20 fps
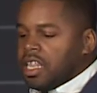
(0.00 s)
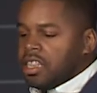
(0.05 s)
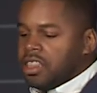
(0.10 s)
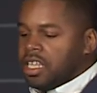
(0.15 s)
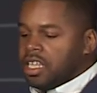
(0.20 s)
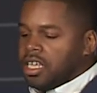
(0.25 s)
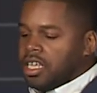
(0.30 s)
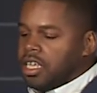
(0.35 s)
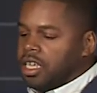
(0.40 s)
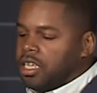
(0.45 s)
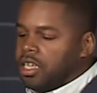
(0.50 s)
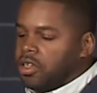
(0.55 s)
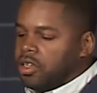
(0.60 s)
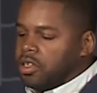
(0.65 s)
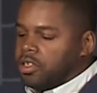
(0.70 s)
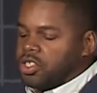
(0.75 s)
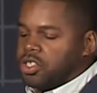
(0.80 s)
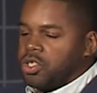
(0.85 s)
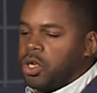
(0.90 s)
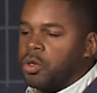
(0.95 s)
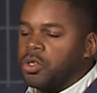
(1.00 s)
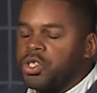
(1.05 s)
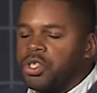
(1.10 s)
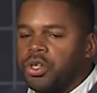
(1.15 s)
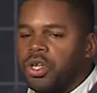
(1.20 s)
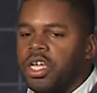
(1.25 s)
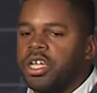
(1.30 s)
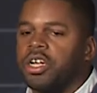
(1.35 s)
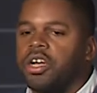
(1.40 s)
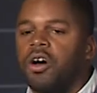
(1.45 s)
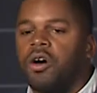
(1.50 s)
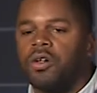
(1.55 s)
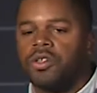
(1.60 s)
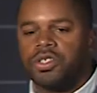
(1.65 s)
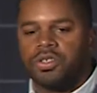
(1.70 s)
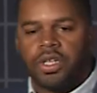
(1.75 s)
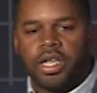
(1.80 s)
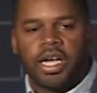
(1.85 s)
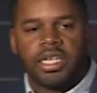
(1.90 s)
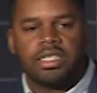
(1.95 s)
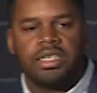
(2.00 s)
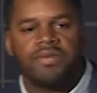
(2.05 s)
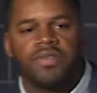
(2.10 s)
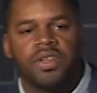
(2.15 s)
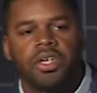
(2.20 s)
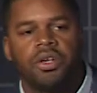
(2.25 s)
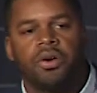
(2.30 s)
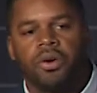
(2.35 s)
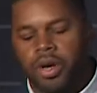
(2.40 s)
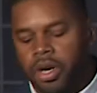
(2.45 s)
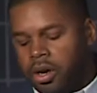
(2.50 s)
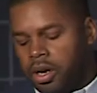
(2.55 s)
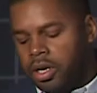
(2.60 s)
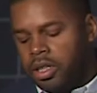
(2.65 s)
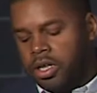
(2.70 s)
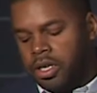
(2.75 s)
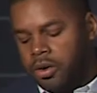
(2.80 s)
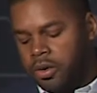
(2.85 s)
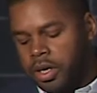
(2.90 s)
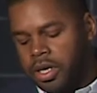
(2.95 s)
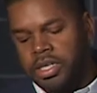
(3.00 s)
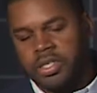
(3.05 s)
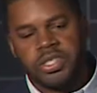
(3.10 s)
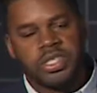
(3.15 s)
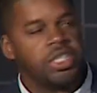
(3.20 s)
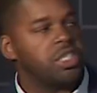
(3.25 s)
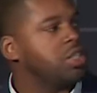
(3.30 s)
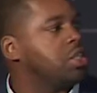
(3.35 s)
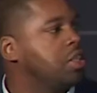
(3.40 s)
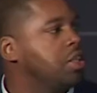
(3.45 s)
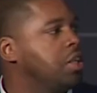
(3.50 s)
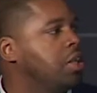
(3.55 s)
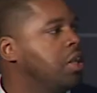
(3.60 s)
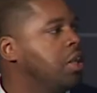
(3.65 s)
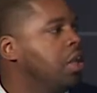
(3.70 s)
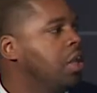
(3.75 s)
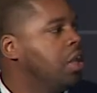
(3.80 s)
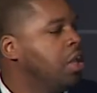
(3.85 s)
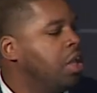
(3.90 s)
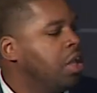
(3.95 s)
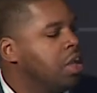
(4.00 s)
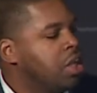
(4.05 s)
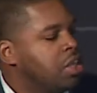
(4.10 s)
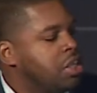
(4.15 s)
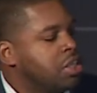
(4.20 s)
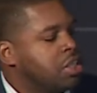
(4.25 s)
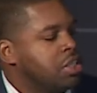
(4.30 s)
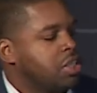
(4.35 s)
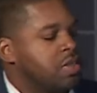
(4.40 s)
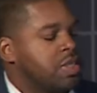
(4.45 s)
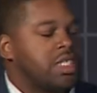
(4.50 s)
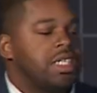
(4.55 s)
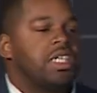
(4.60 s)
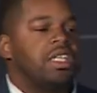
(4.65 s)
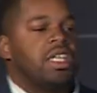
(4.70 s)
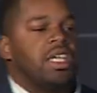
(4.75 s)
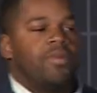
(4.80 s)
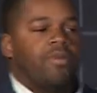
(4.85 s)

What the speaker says: the social and cultural activity going on in the organization. So Sidley,